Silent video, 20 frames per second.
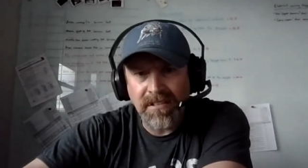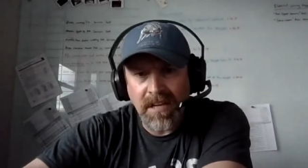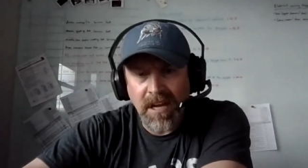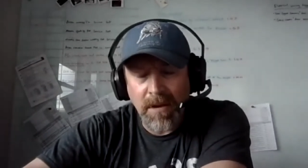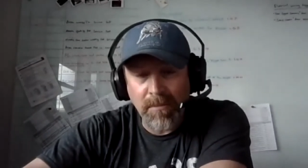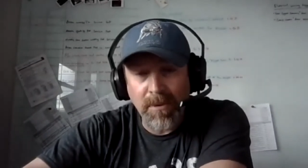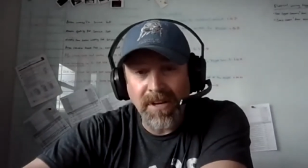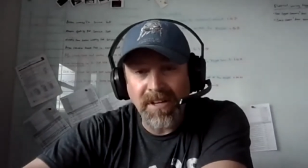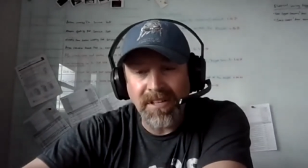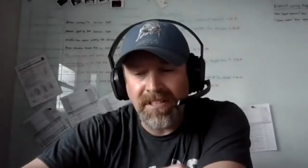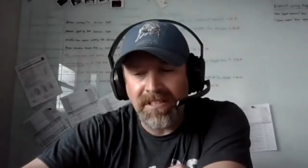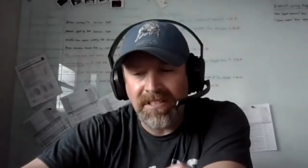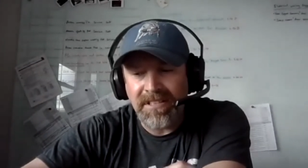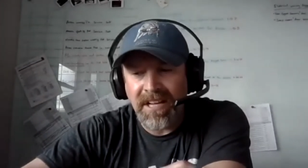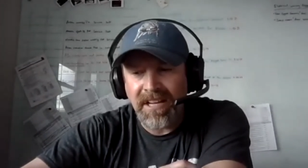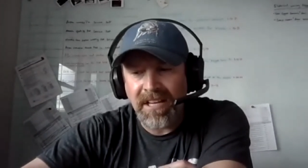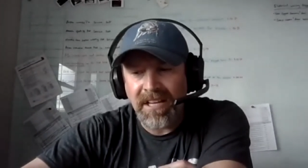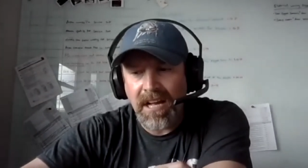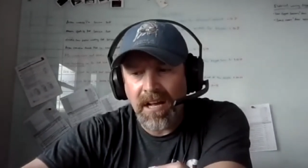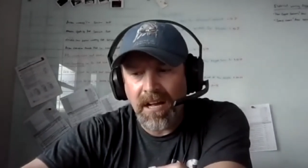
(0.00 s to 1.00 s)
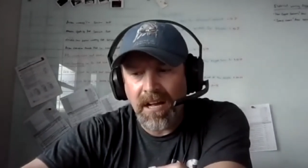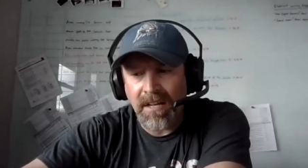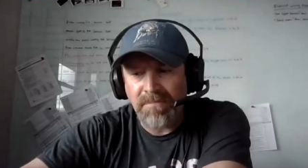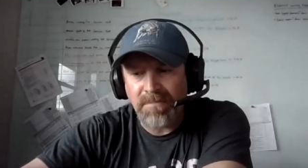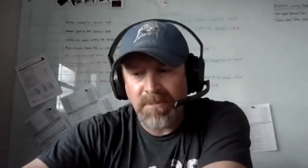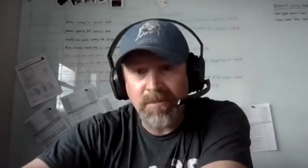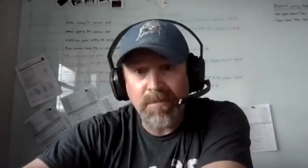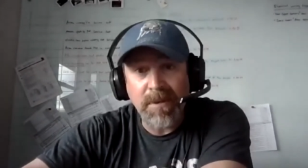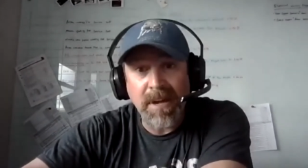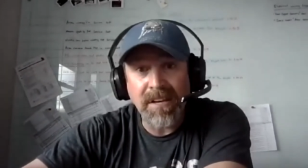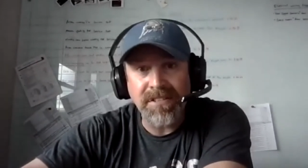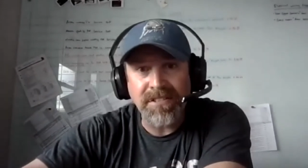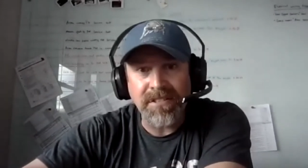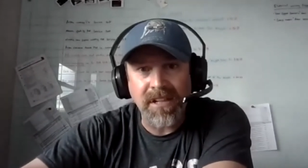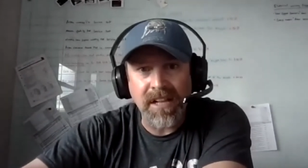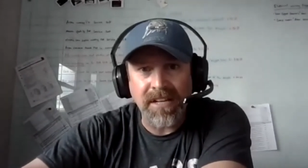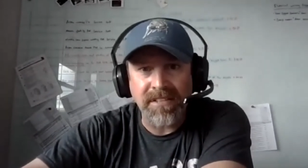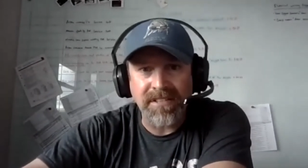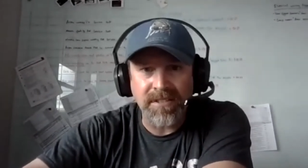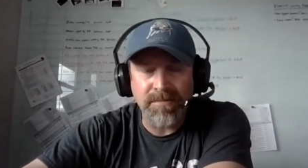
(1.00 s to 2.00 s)
I wanted to take um, Spanish
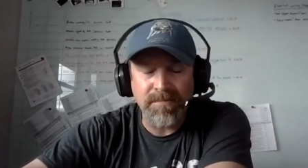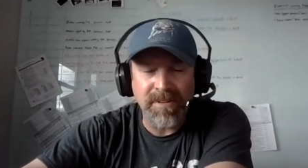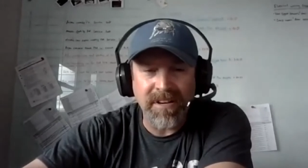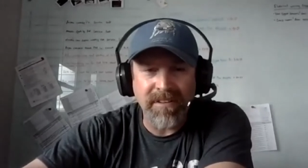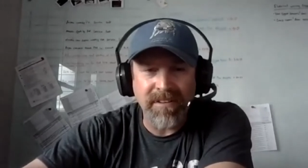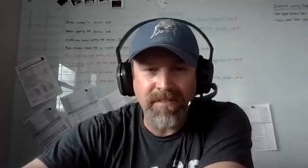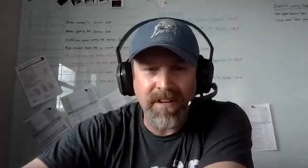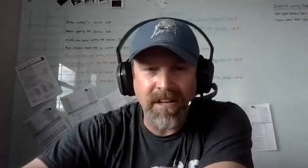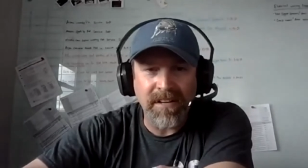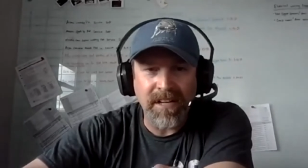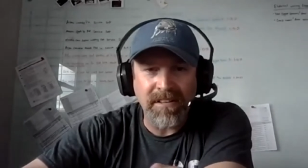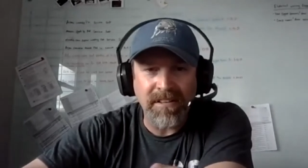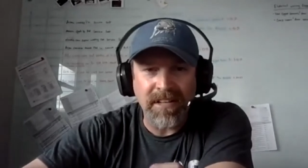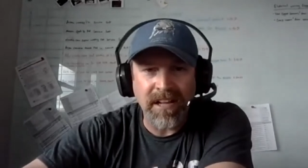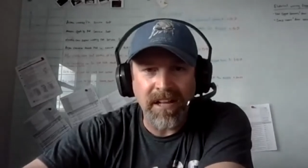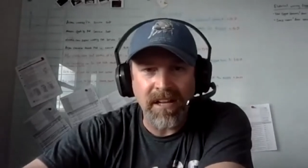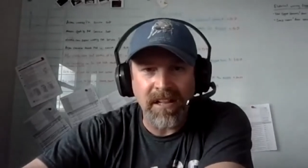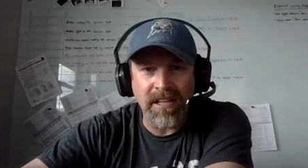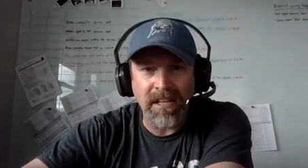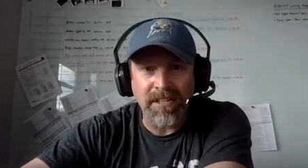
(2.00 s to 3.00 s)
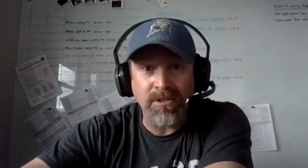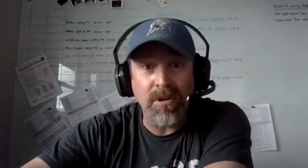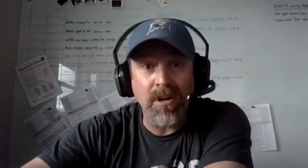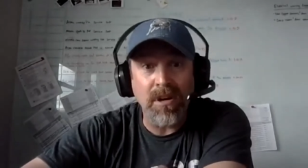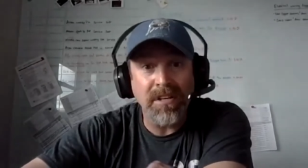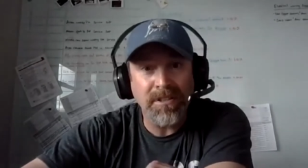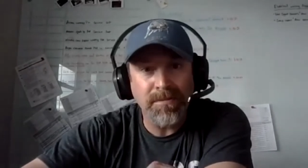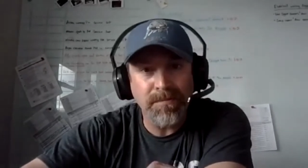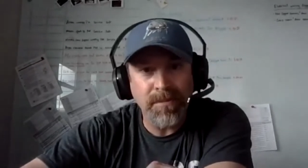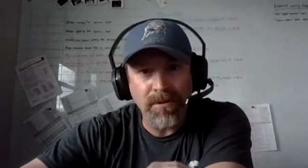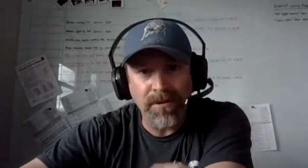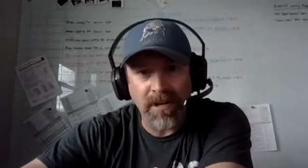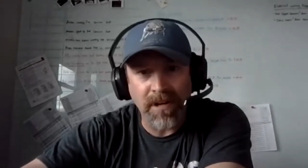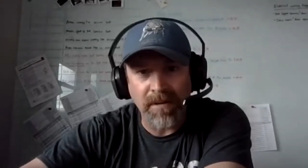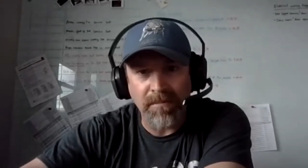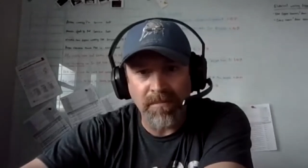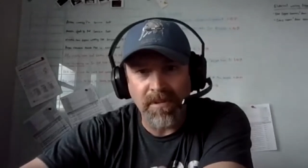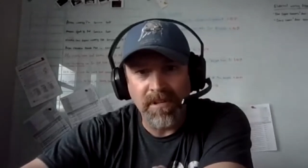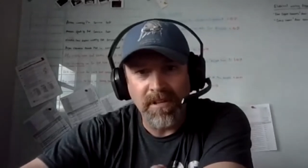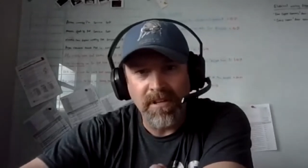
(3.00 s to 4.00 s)
classes, but I found out they had electronics
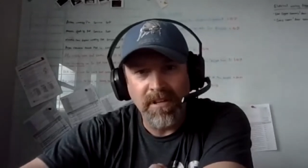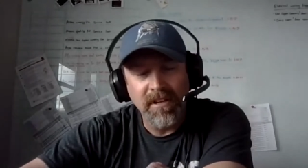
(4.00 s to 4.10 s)
program.